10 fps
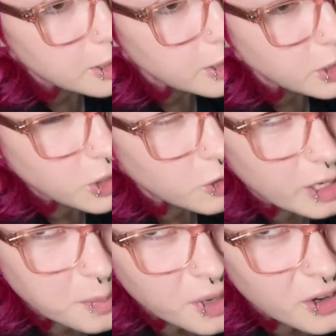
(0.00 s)
your
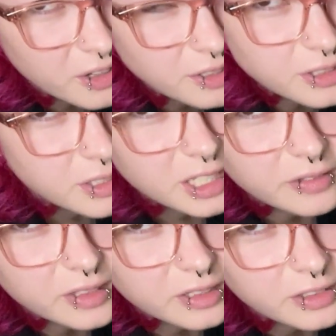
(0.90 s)
grandparents
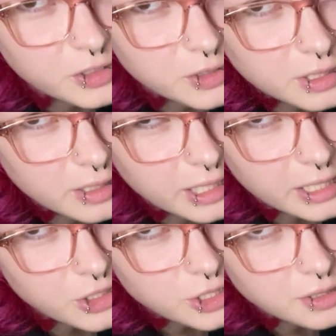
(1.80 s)
even using like
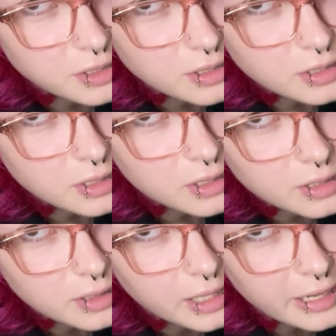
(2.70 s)
inches
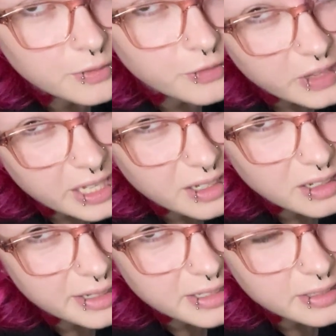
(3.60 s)
and feet
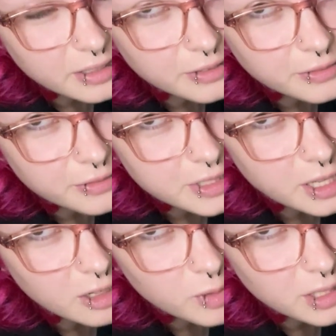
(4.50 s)
instead of
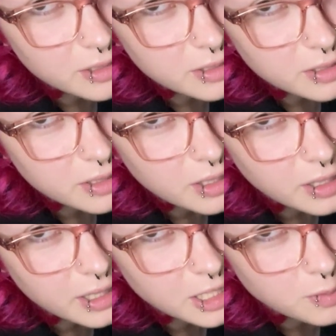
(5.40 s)
centimeters,
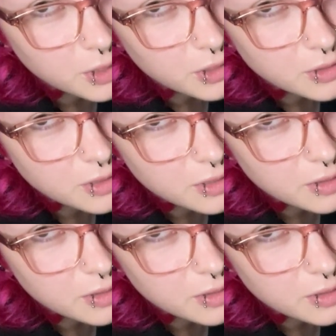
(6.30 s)
it's because